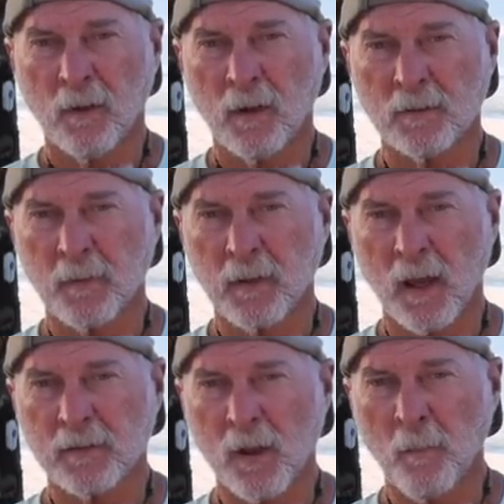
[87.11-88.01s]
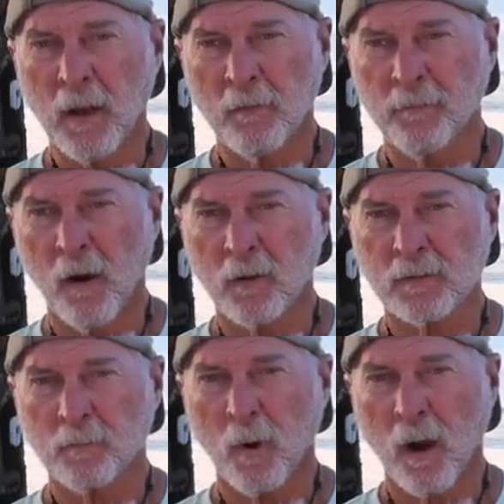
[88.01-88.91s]
Is because so many
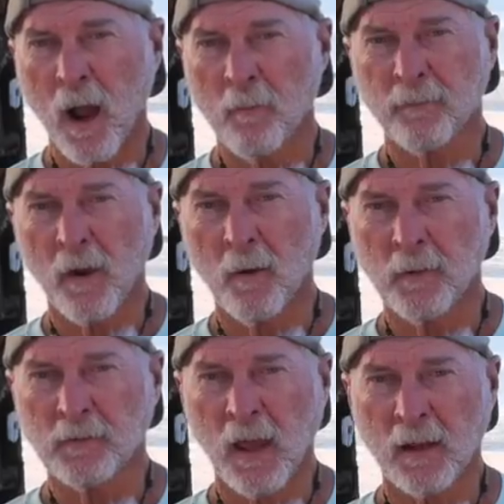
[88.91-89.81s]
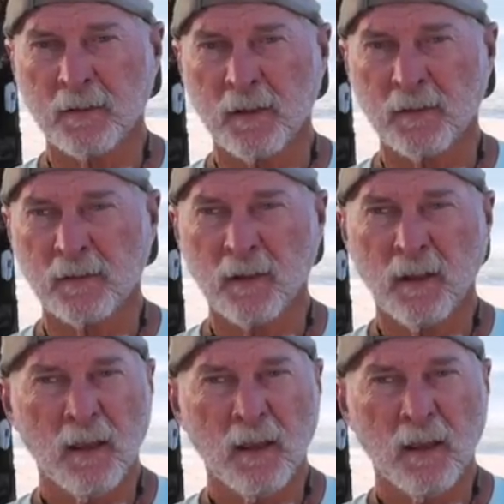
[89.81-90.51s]
folks where I'm from in Texas,